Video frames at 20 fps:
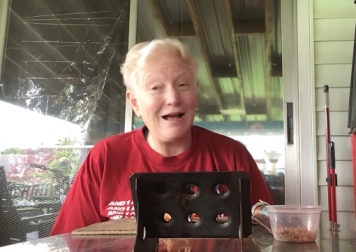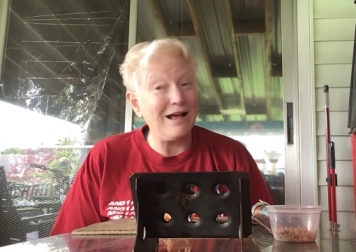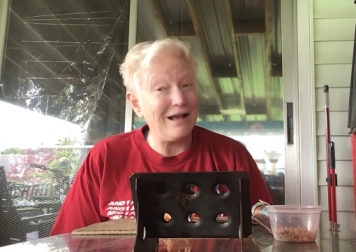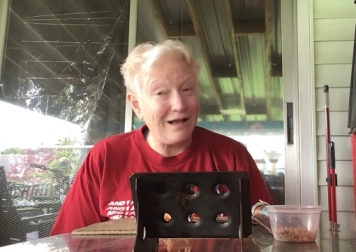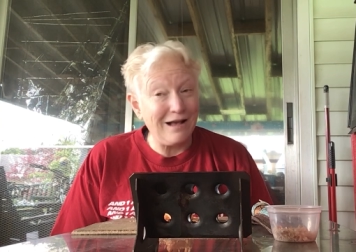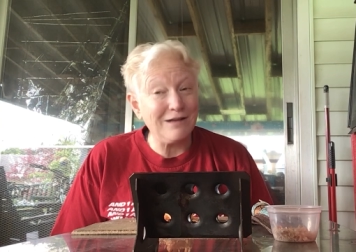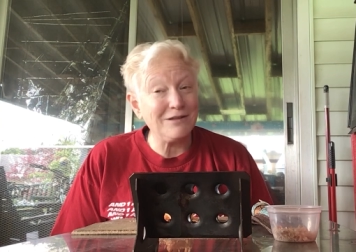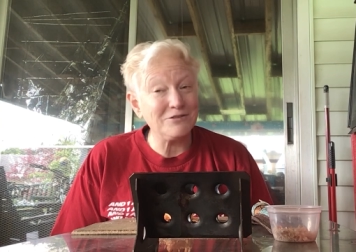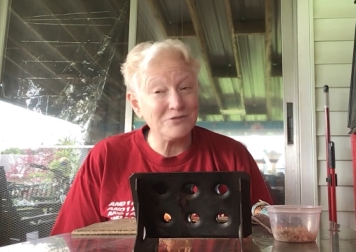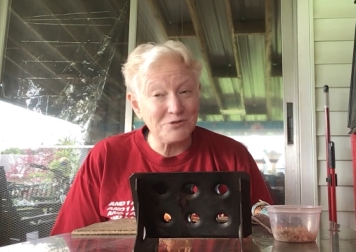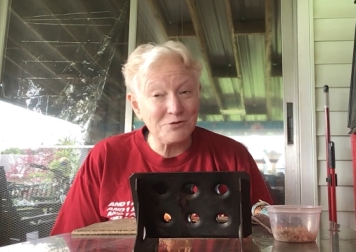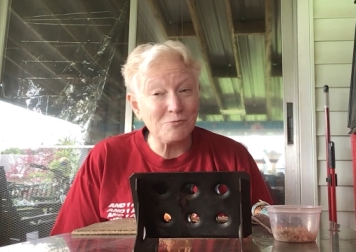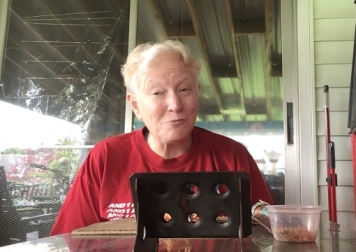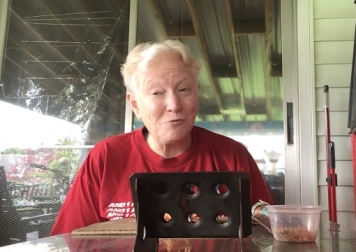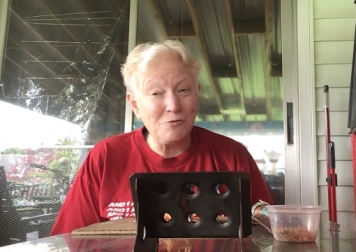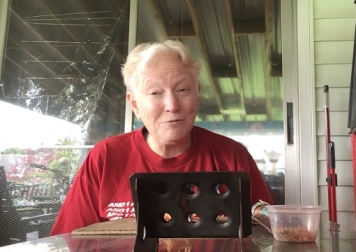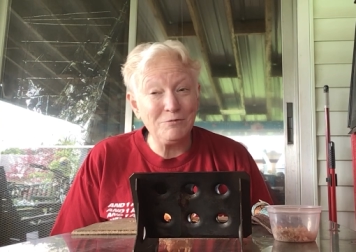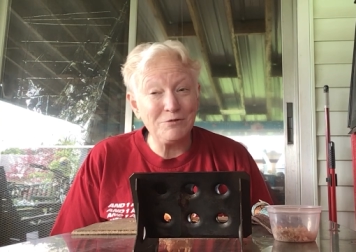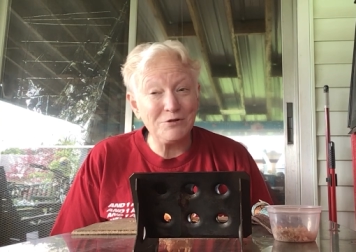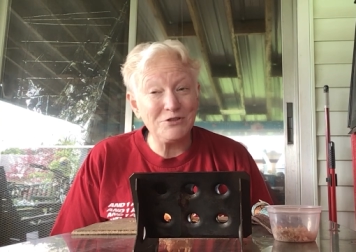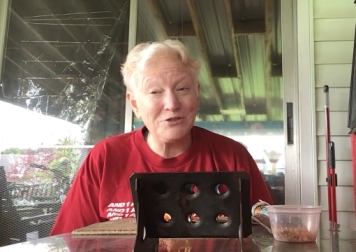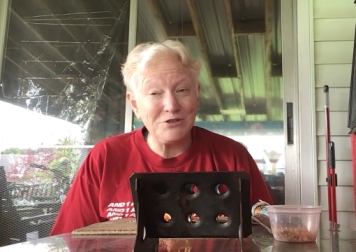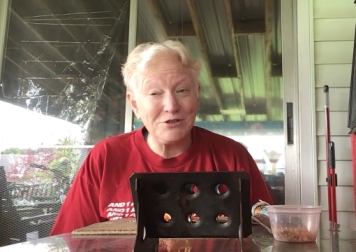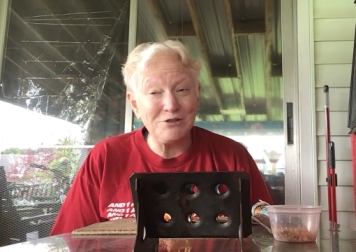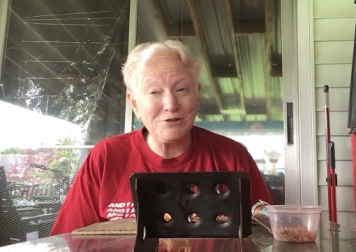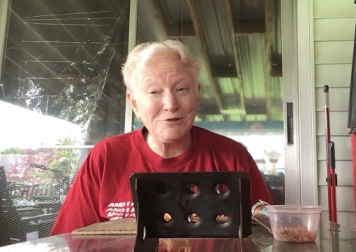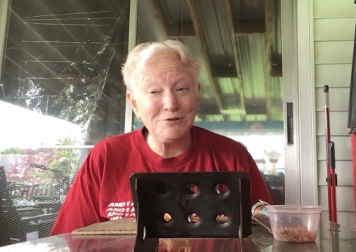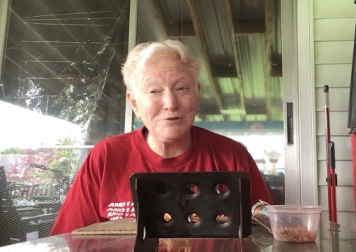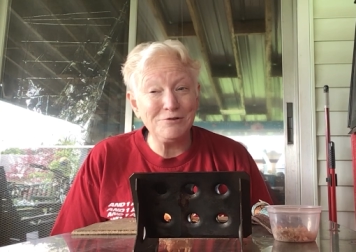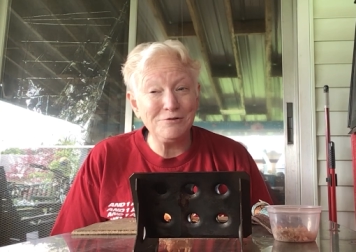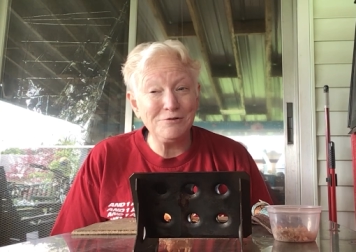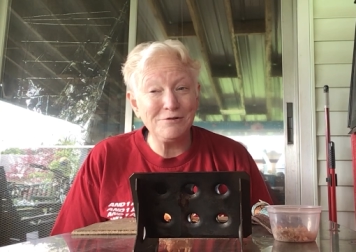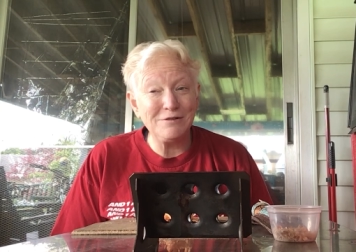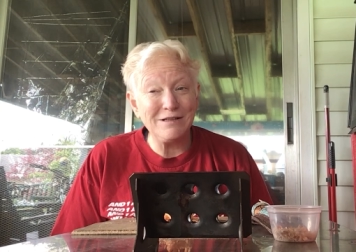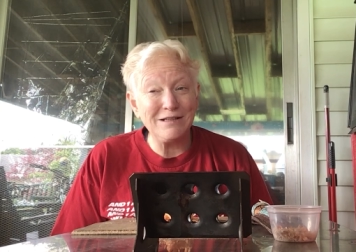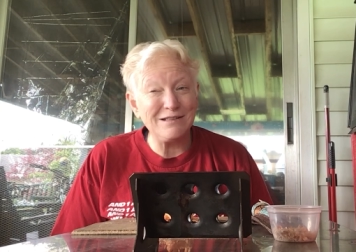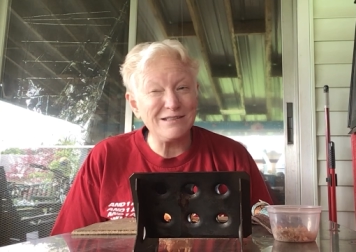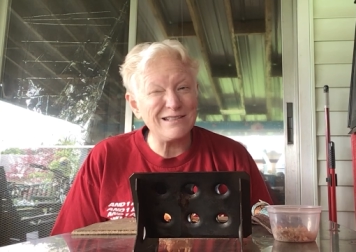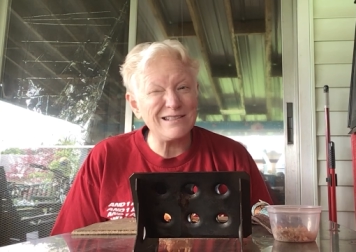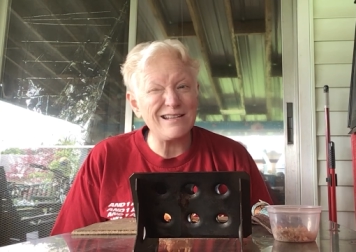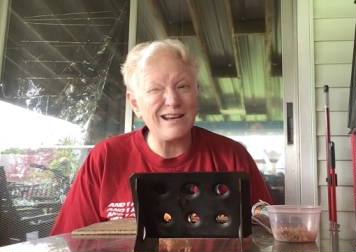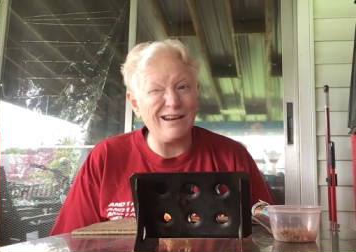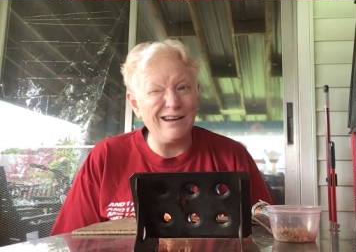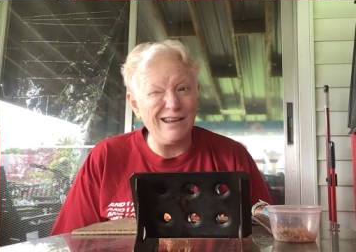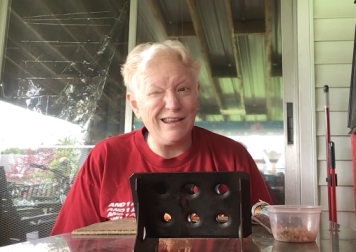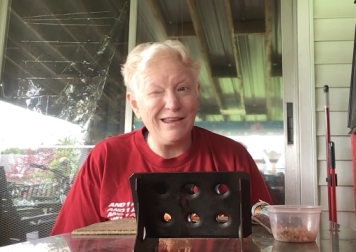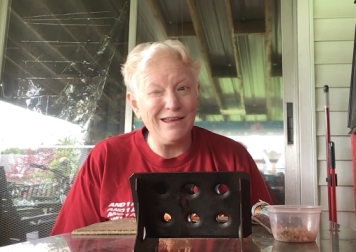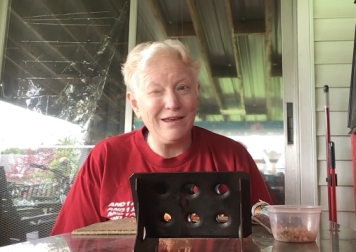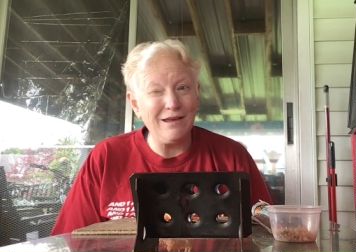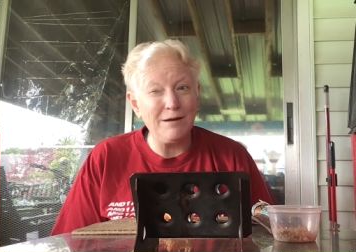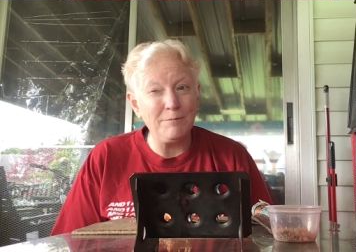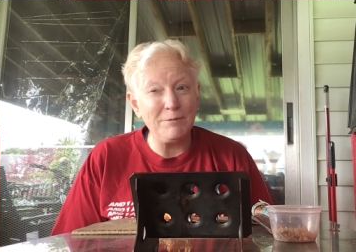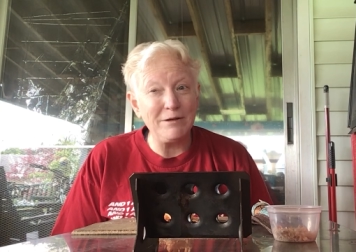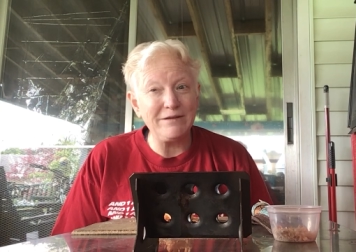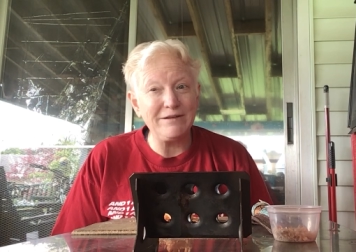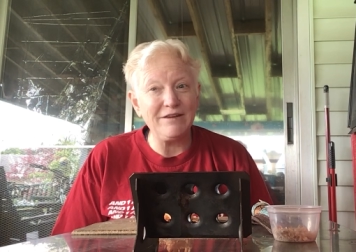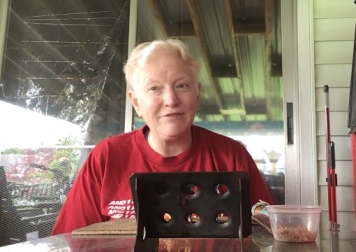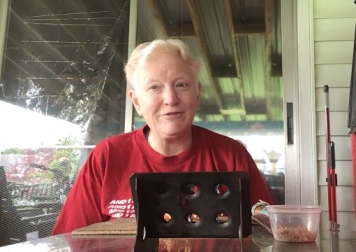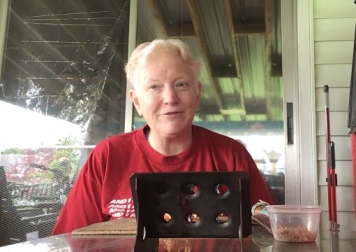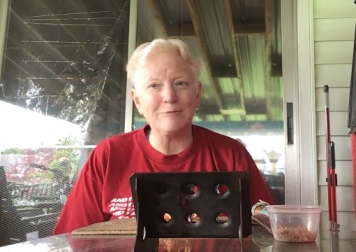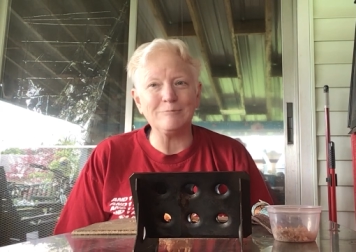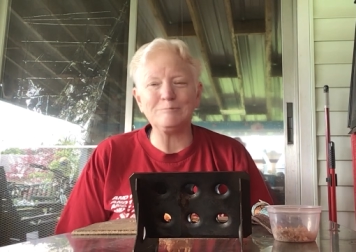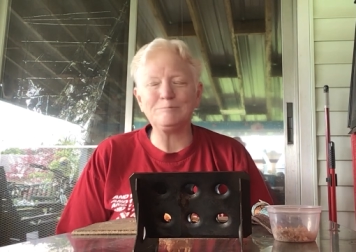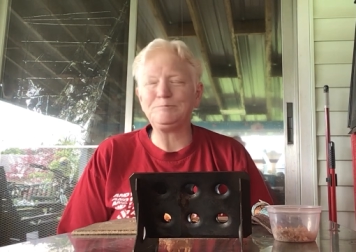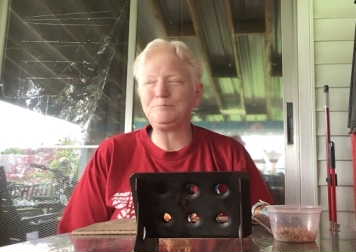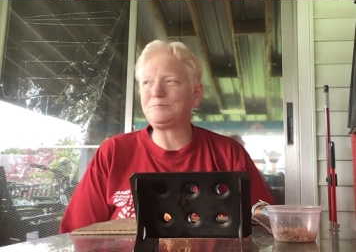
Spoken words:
I could have sworn it was you. He's just a little bit different.